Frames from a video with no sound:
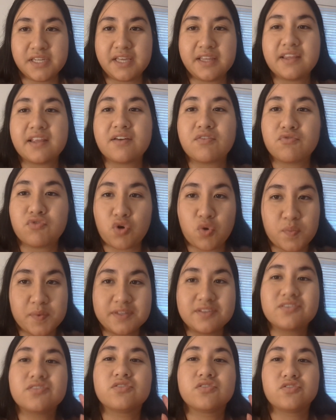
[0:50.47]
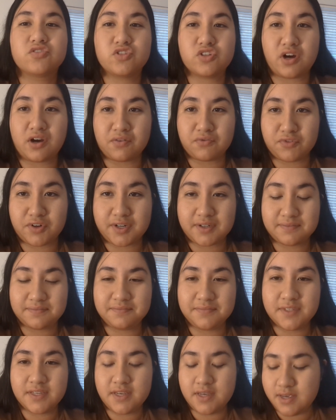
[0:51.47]
in the romance genre
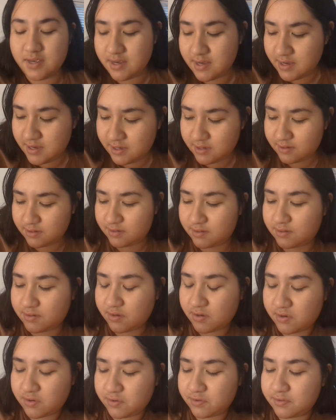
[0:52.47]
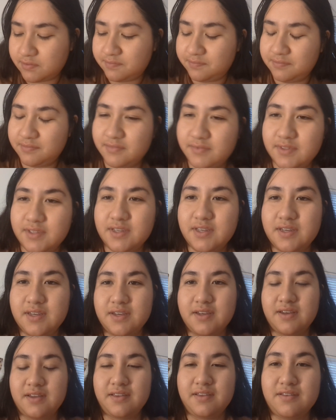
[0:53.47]
so
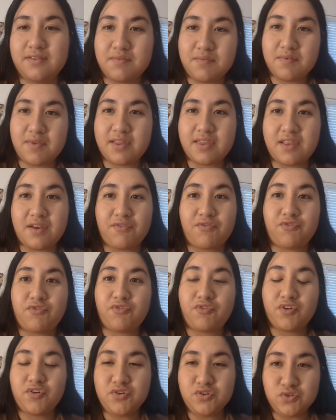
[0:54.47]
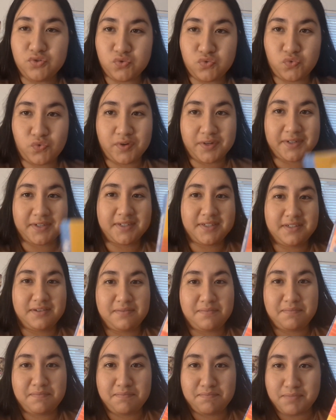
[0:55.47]
the first
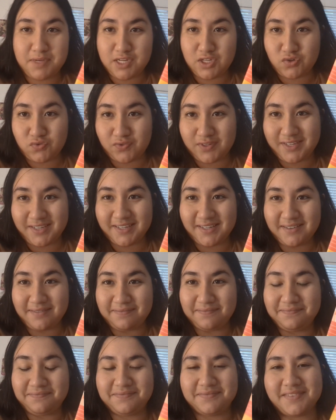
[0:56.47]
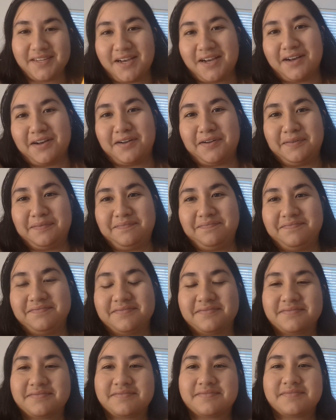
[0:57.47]
one beach read um,
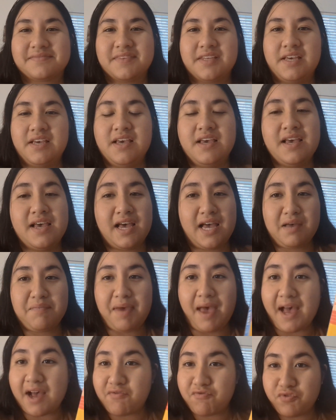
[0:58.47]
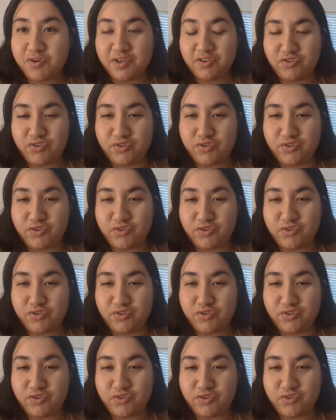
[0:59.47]
i'm halfway